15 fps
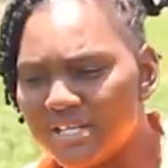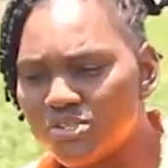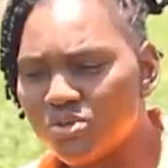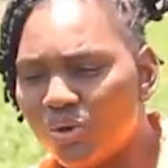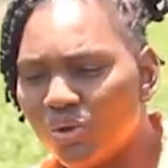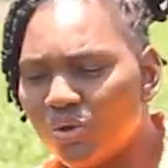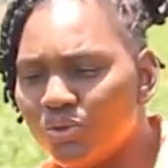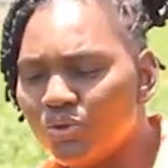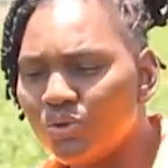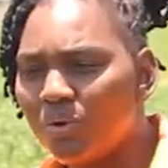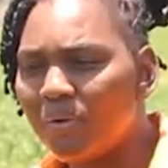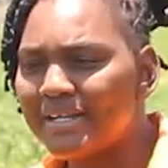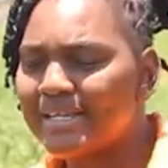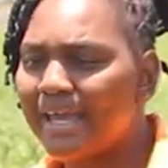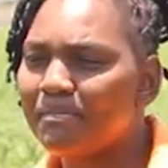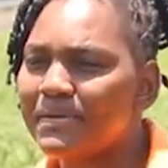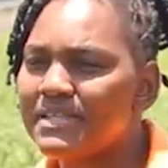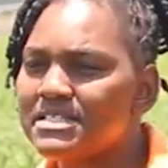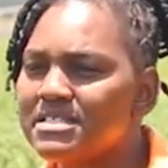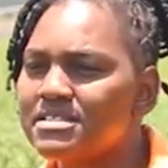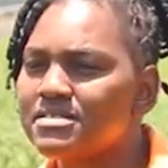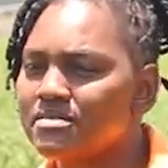So you know what
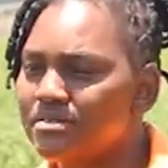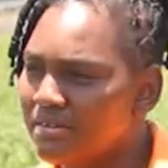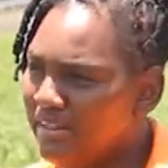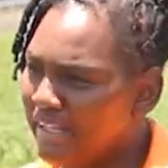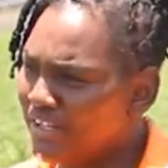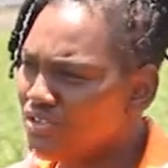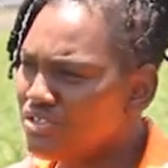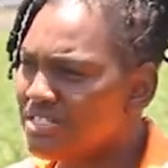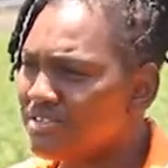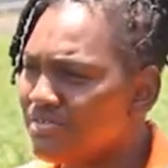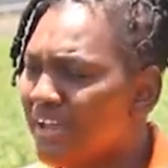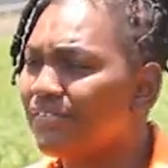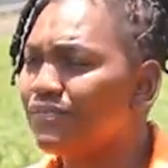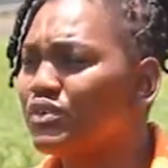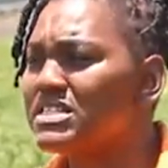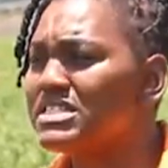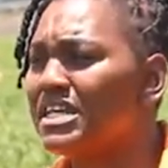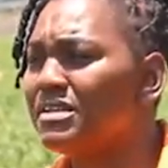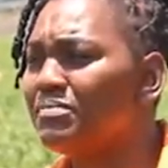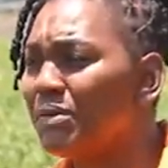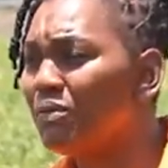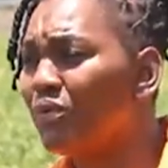happens is, like you rightfully
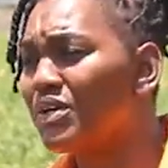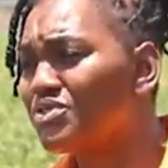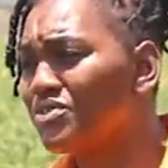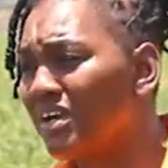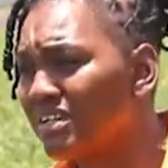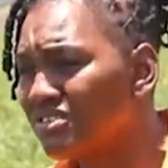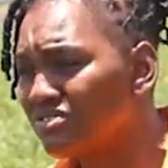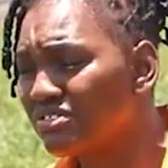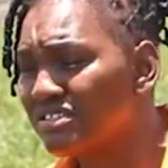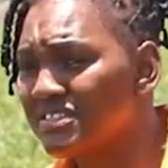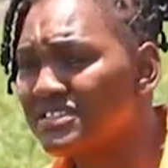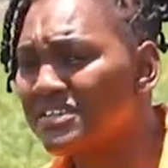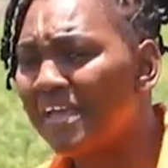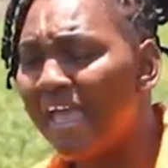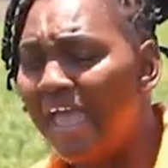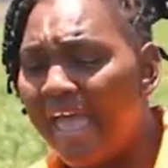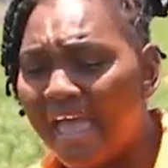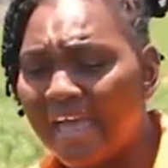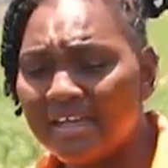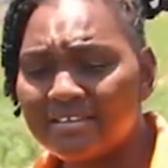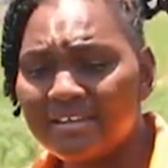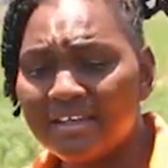said, people want to cut corners,
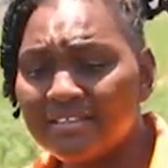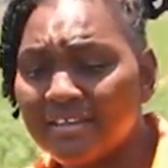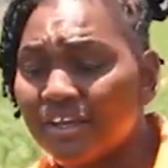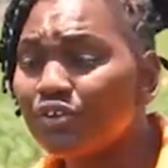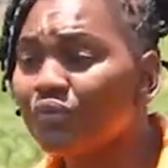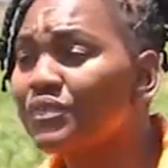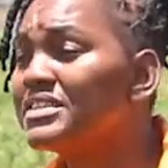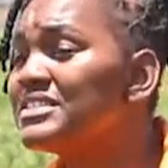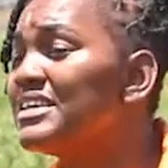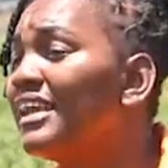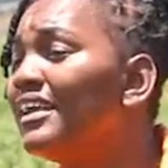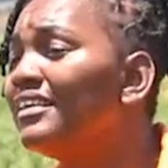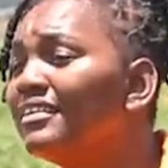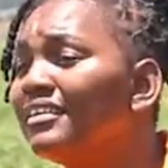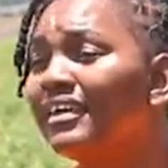and at the end of the day,